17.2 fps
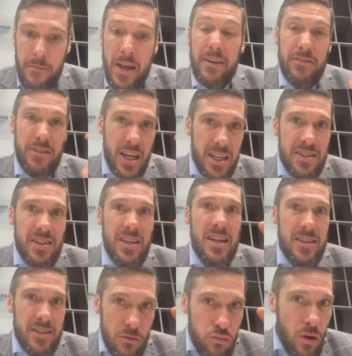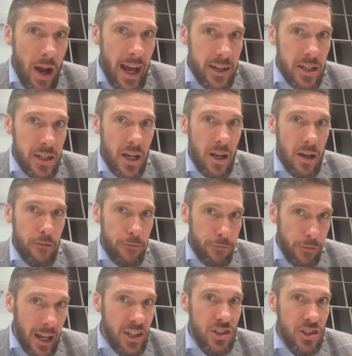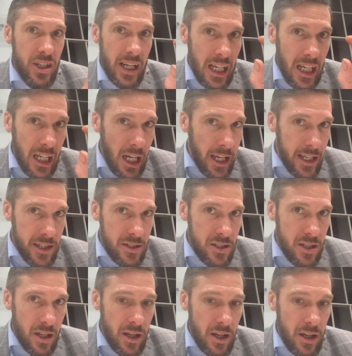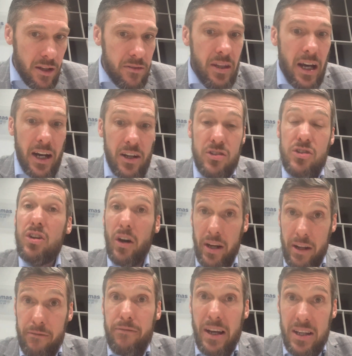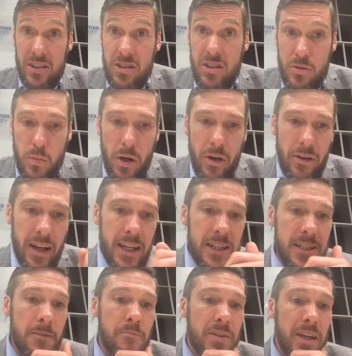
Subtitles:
This is the red flashing light that has got investors worried.